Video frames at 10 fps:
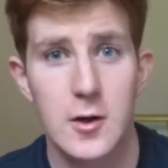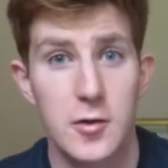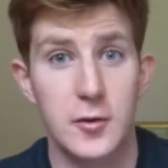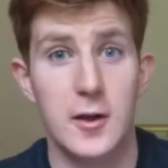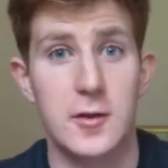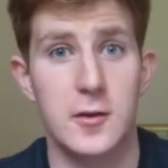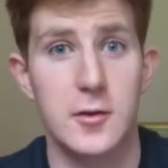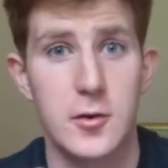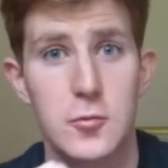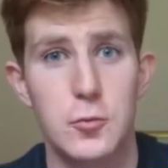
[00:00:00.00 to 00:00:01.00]
So that's
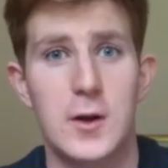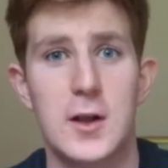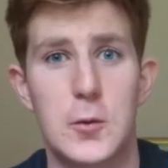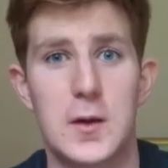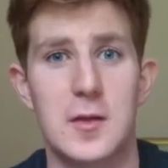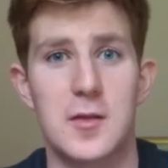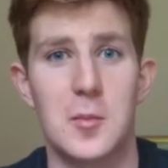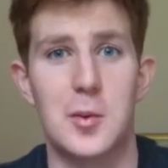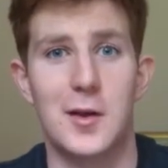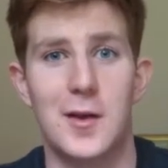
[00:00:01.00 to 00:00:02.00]
it, really quick and
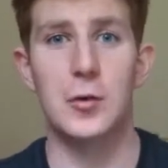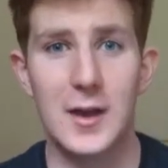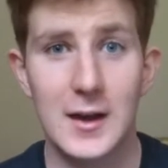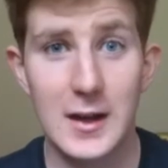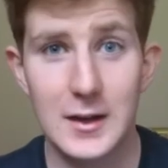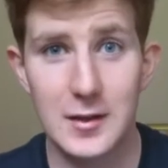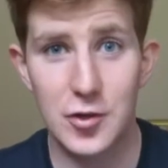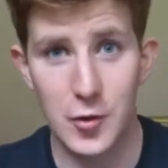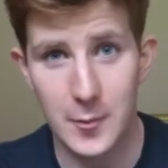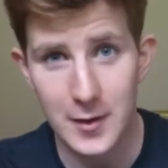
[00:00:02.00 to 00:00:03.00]
simple. But get in the
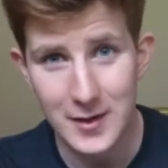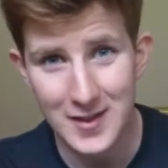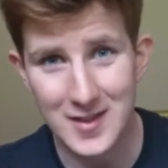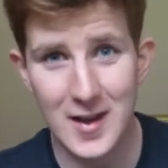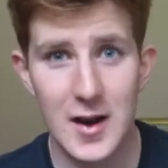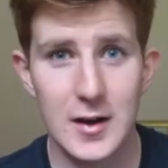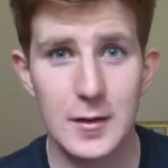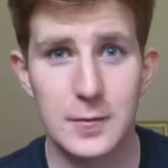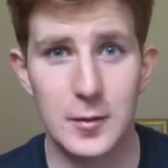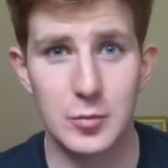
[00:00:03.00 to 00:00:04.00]
gym, start
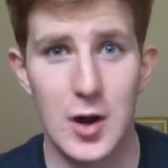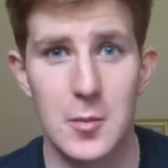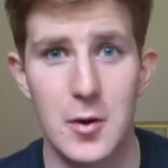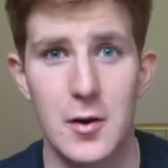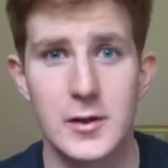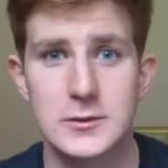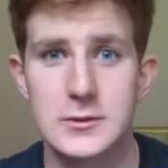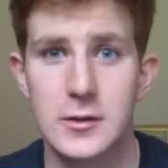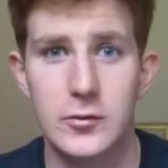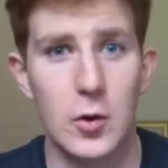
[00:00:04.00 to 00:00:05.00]
lifting proper,
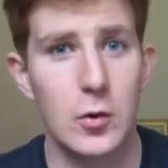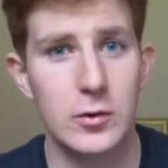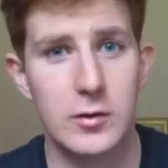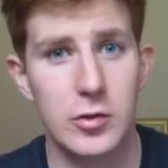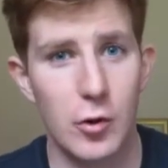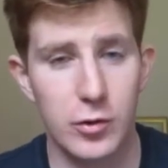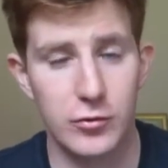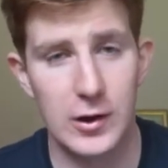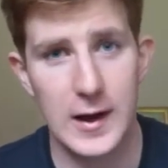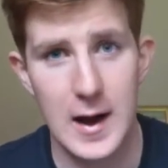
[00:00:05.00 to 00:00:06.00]
don't
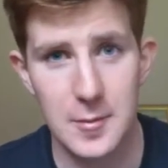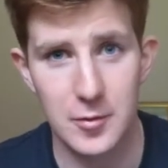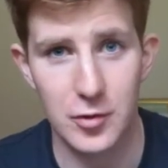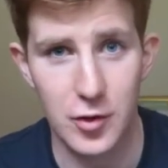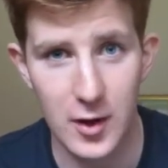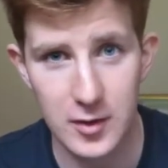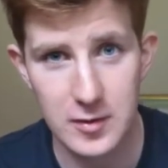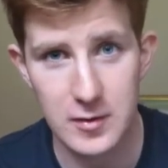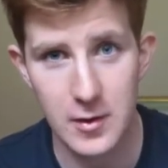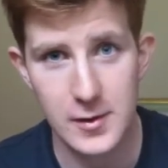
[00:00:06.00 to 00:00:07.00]
just train arms and
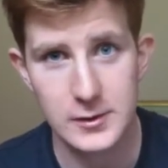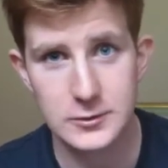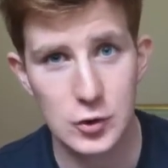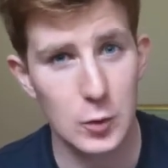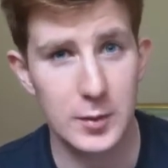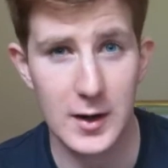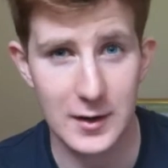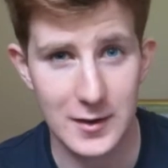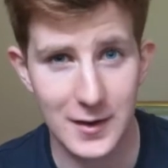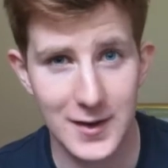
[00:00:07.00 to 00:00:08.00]
chest, don't be
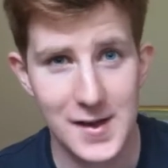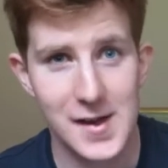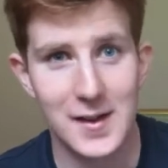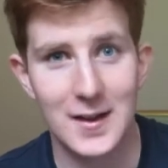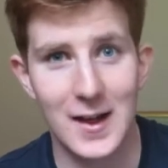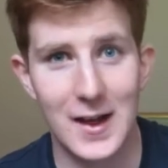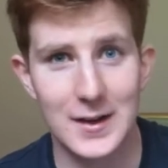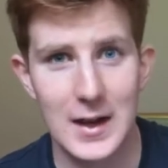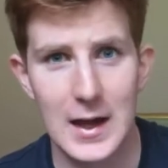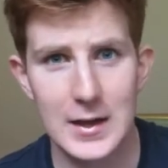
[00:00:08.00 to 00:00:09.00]
that guy,
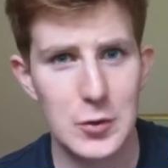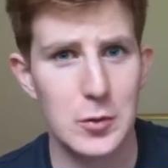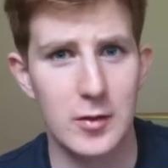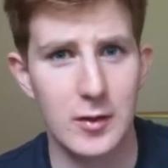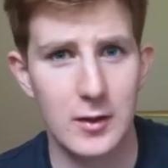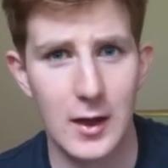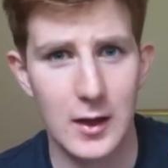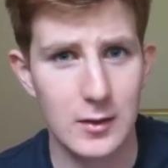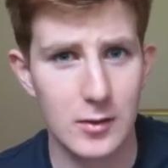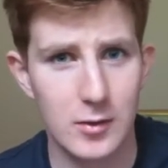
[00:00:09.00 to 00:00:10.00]
and you will see
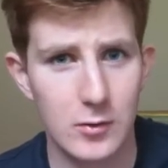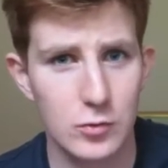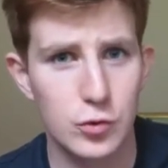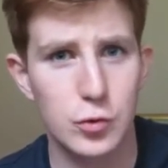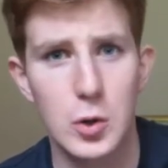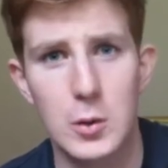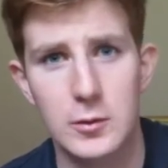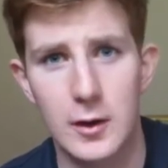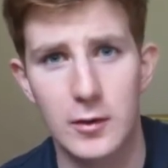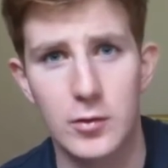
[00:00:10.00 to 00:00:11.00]
gains
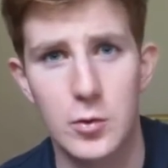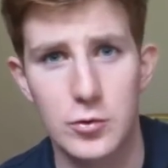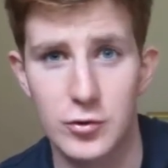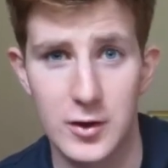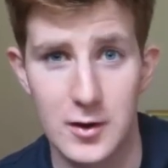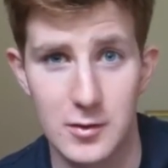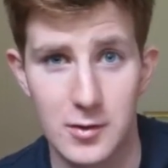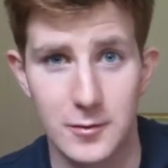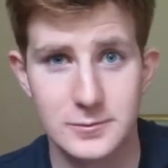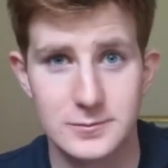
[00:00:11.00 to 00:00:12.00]
throughout the next 2 or 3 years.